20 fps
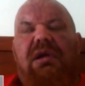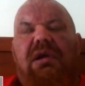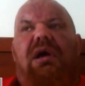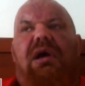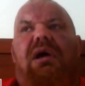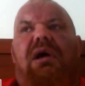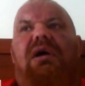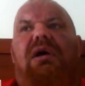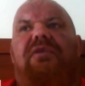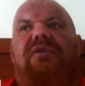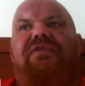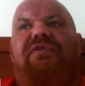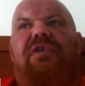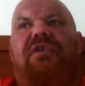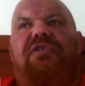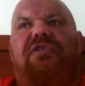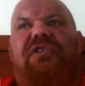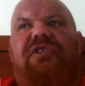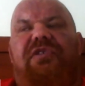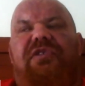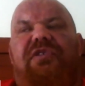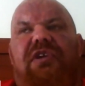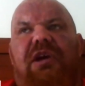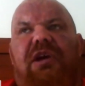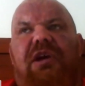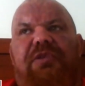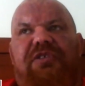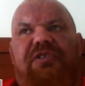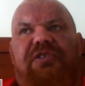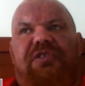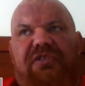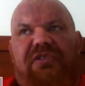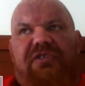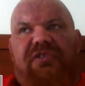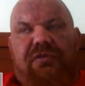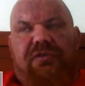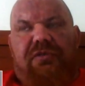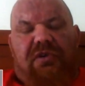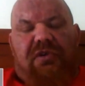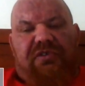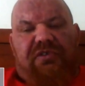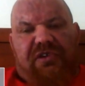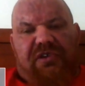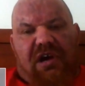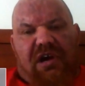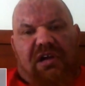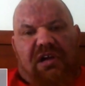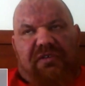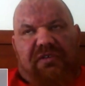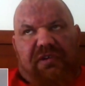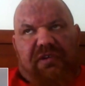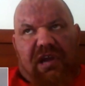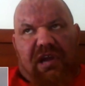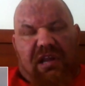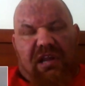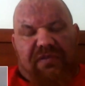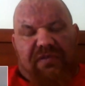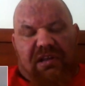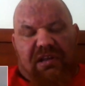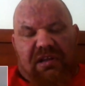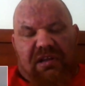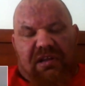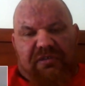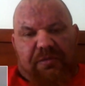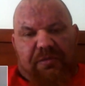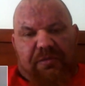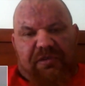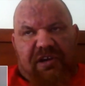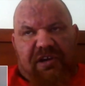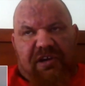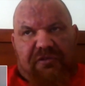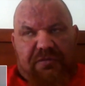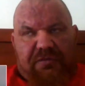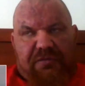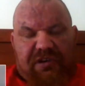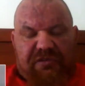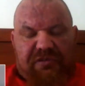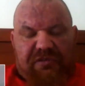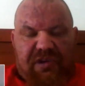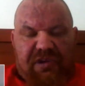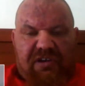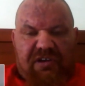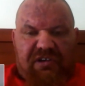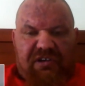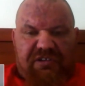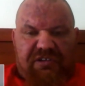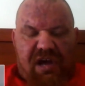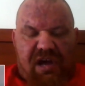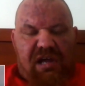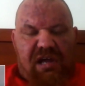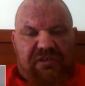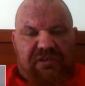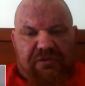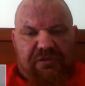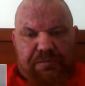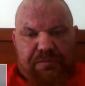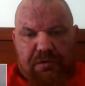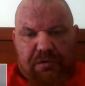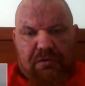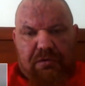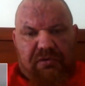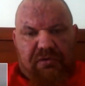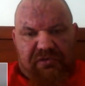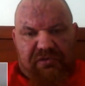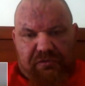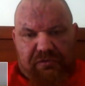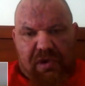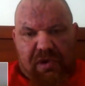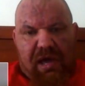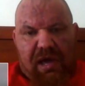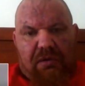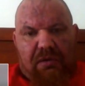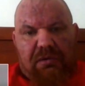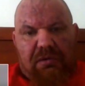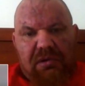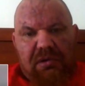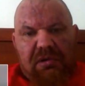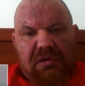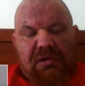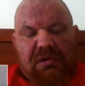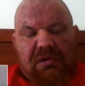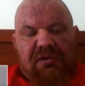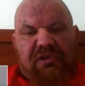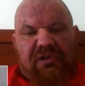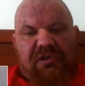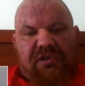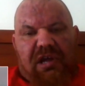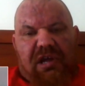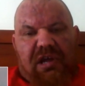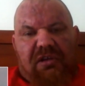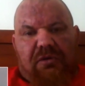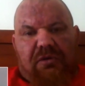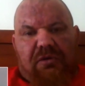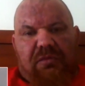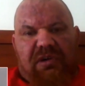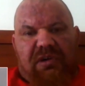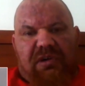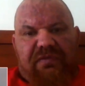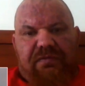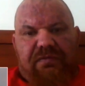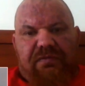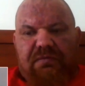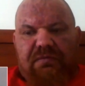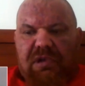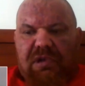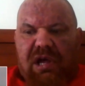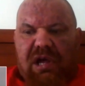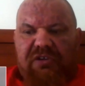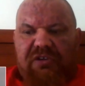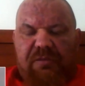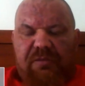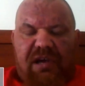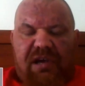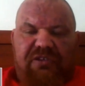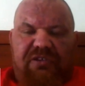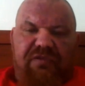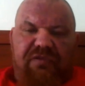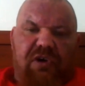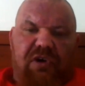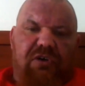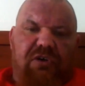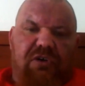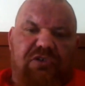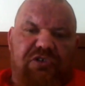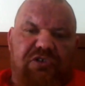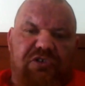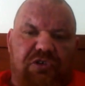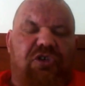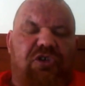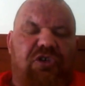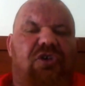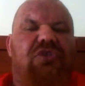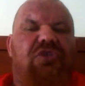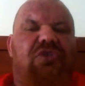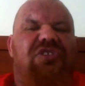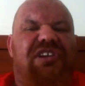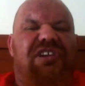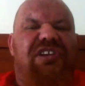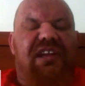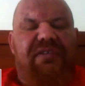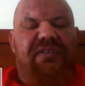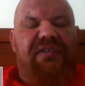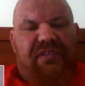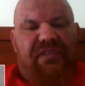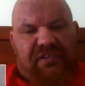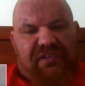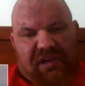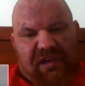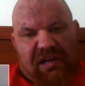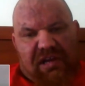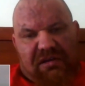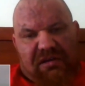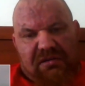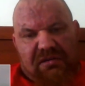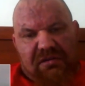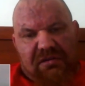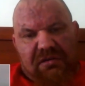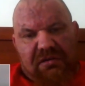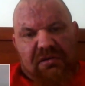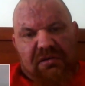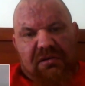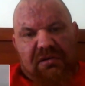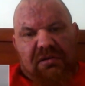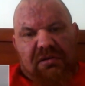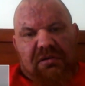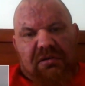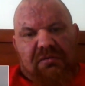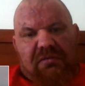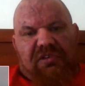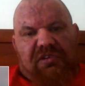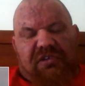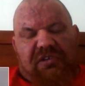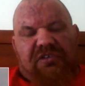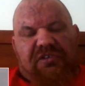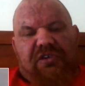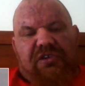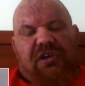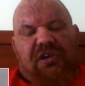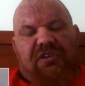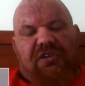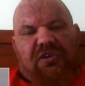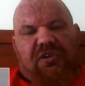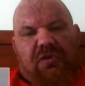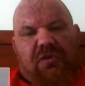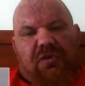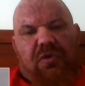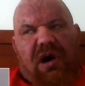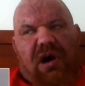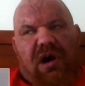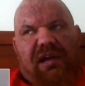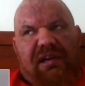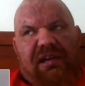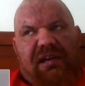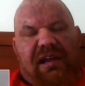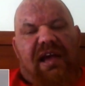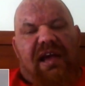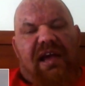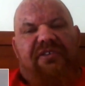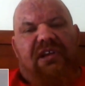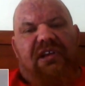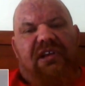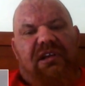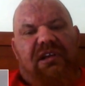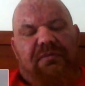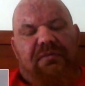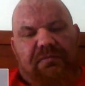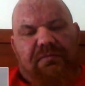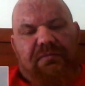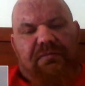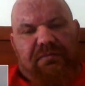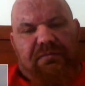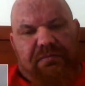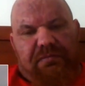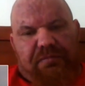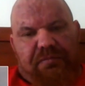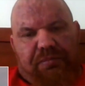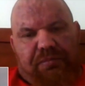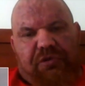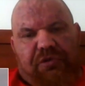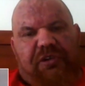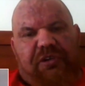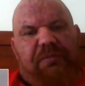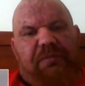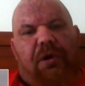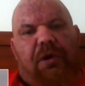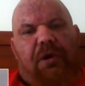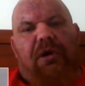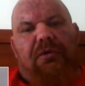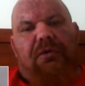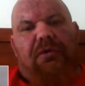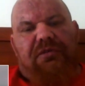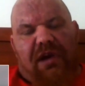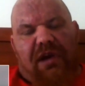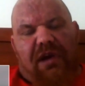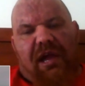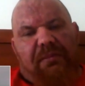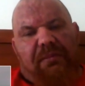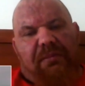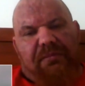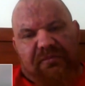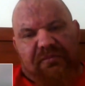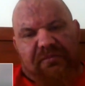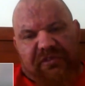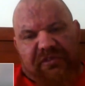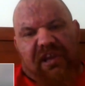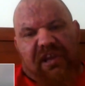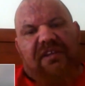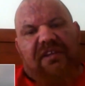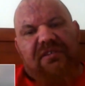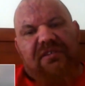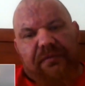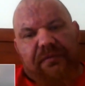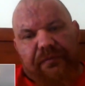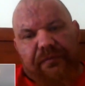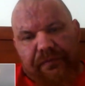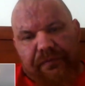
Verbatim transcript: Unfortunately, if you get progesterone size, if you get elevated levels of progesterone, progesterone actually tightens the pores as well. So you end up with large amounts of oil stuck underneath the skin, which can turn into quite nasty pussy boil type zits.